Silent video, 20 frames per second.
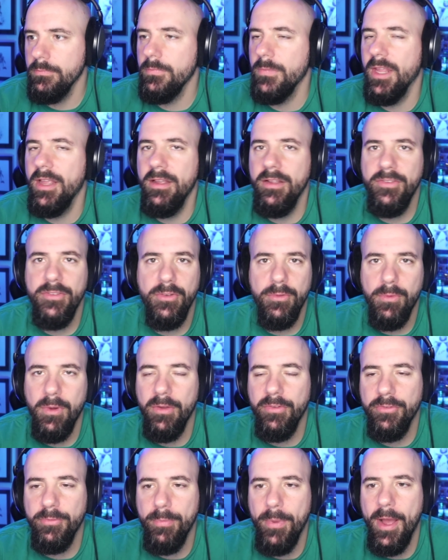it's a
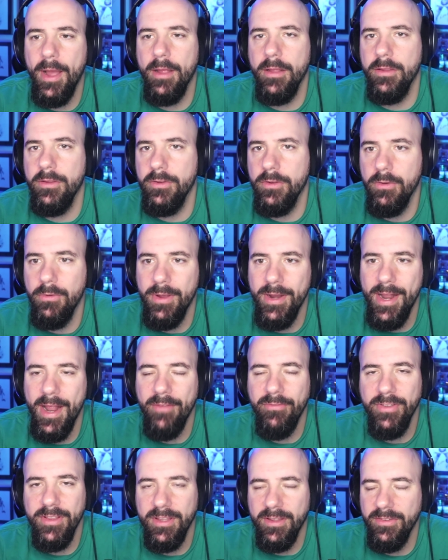rough spot, you know, and
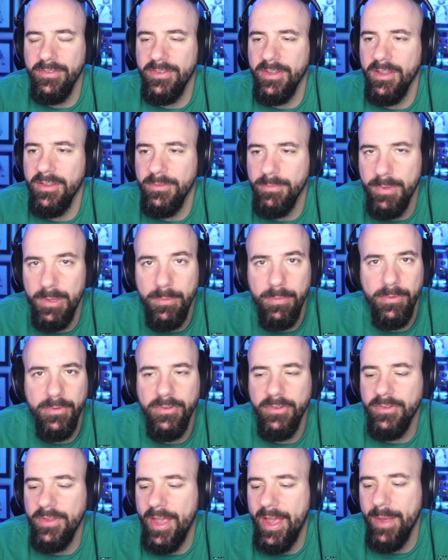everything he says, people
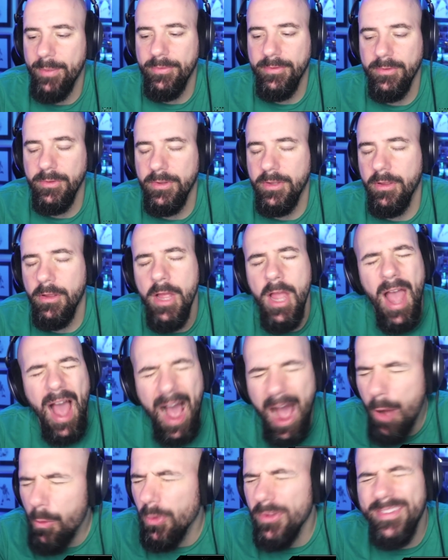just absolutely. Kill.
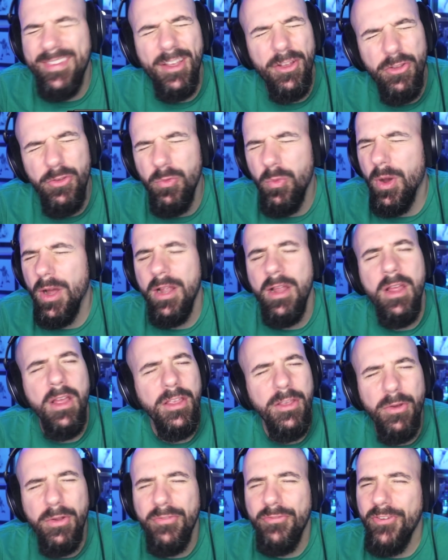I will tell you what,
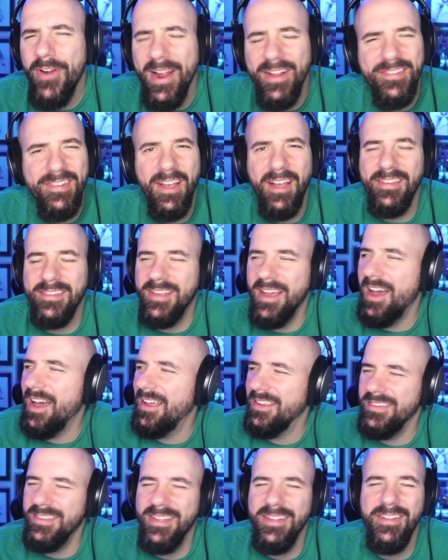yo, the franchise
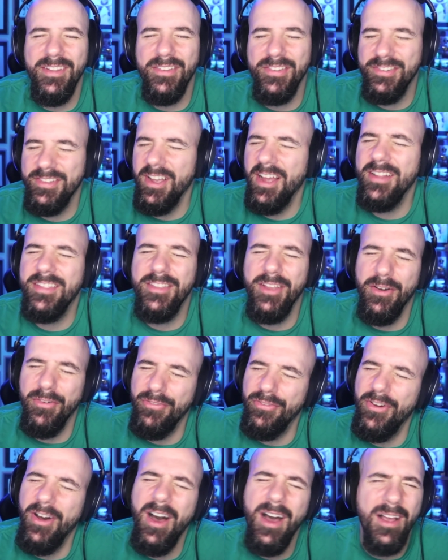guys need to shut the
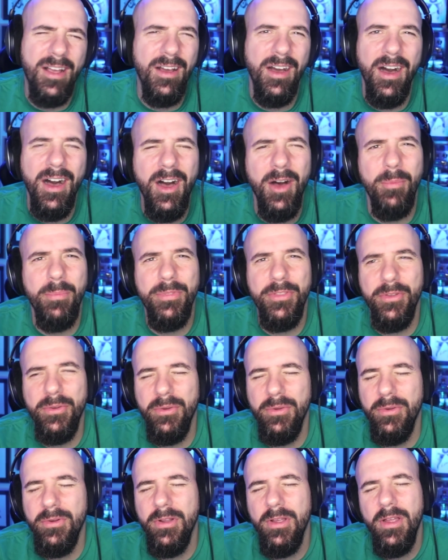fuck up,
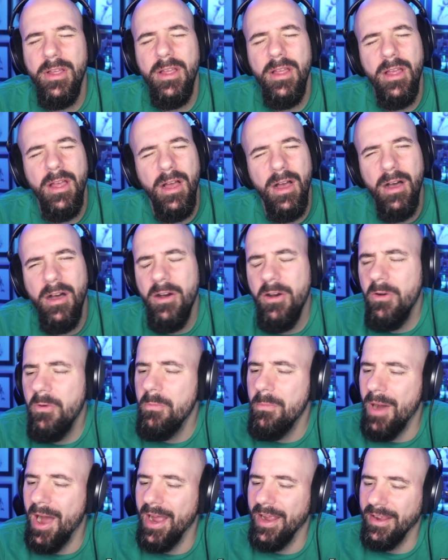dude. Oh
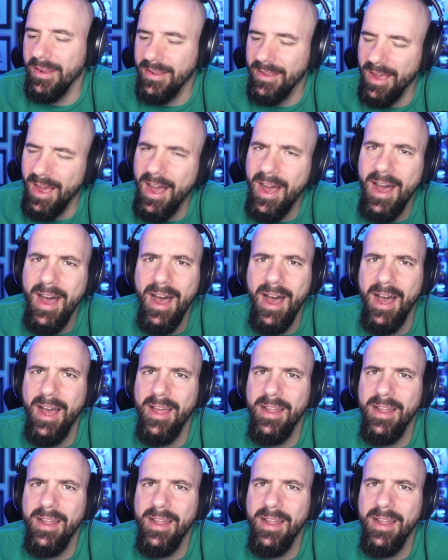my God.